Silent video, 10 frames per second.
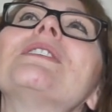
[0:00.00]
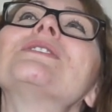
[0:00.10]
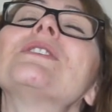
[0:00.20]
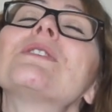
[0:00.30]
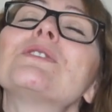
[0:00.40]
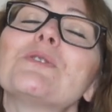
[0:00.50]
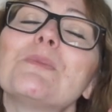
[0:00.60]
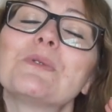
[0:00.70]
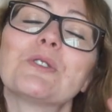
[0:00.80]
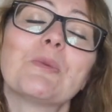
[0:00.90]
The dog
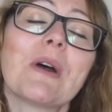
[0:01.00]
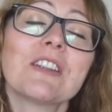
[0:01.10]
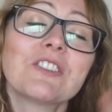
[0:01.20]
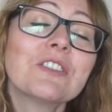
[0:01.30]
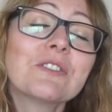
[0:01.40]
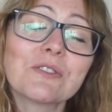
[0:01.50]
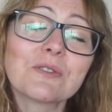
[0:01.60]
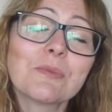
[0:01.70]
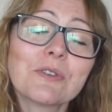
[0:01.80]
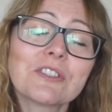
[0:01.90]
jumped up, as she
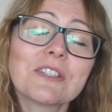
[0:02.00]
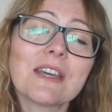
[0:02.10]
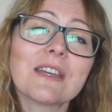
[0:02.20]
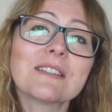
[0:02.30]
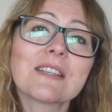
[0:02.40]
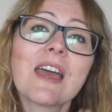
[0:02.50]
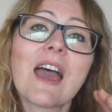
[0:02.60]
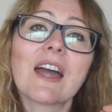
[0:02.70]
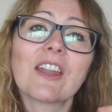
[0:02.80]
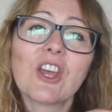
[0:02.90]
does most nights,
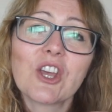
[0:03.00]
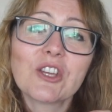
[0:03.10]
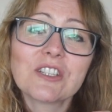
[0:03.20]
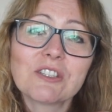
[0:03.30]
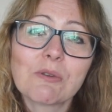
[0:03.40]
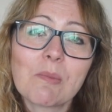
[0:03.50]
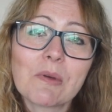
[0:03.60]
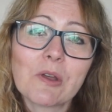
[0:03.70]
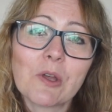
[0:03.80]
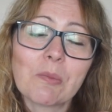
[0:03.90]
and I heard her do a
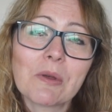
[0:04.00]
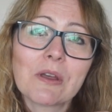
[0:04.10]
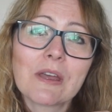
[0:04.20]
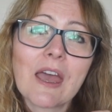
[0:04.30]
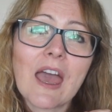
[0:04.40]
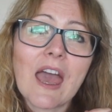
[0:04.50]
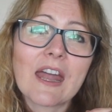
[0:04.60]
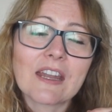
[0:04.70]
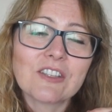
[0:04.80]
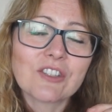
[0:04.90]
burp.
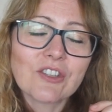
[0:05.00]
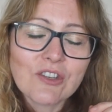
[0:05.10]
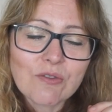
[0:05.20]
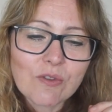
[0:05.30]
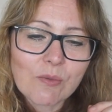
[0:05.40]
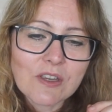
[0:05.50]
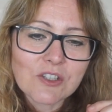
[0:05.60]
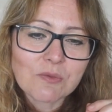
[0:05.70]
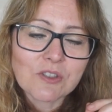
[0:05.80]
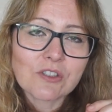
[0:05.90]
And I just knew the way
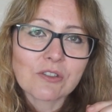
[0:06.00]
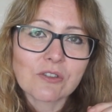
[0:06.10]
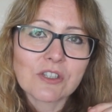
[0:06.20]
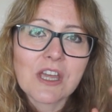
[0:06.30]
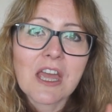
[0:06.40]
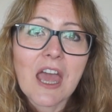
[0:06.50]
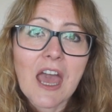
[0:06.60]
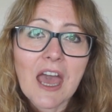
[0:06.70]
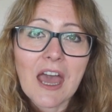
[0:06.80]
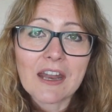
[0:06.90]
she was stood.
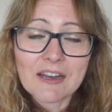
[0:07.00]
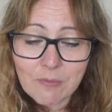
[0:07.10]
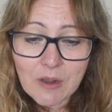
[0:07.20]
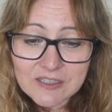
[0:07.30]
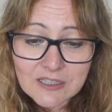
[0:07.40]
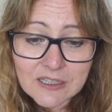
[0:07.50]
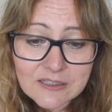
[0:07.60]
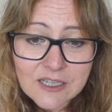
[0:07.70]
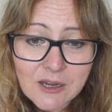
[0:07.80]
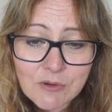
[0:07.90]
And I, I said,
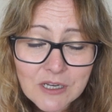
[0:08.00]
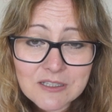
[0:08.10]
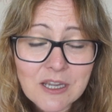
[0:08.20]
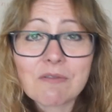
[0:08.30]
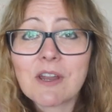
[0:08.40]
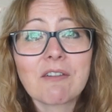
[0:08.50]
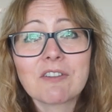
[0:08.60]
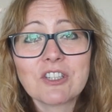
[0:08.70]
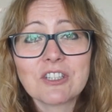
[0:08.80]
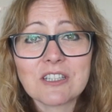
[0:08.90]
get down, get down now.
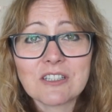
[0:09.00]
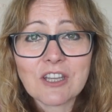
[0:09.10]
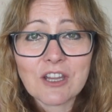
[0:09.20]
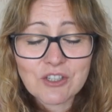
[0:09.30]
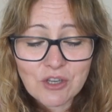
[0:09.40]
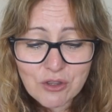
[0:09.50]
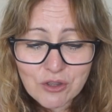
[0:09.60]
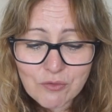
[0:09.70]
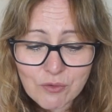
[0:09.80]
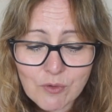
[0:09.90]
And she didn't, and she
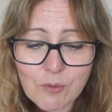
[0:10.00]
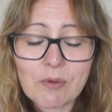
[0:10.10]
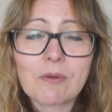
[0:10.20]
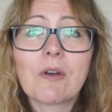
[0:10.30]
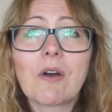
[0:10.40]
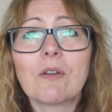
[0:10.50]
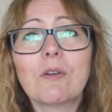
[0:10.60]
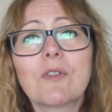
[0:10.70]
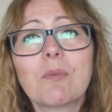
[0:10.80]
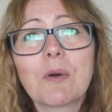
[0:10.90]
threw up all
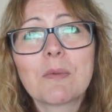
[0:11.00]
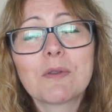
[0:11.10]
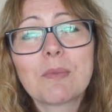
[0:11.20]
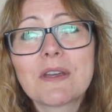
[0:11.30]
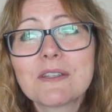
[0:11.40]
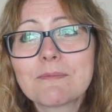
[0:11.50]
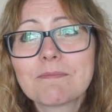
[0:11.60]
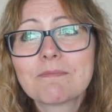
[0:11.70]
over the bottom of the bed.